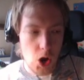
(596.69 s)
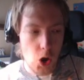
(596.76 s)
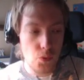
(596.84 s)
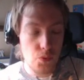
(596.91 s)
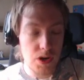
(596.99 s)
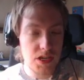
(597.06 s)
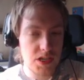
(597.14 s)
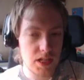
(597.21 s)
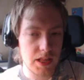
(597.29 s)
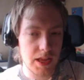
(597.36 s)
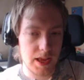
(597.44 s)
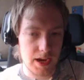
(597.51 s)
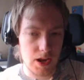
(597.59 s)

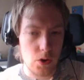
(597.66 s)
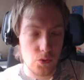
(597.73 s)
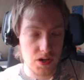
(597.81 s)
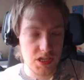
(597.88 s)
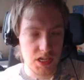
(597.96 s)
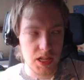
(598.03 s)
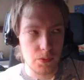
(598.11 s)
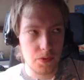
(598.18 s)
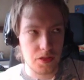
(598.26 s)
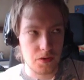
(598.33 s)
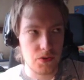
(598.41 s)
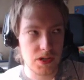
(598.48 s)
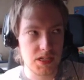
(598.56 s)
originally, and
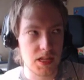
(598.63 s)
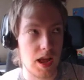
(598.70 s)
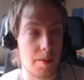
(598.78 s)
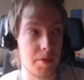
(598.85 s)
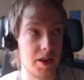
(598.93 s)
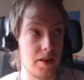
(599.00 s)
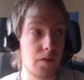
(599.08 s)
originally I mean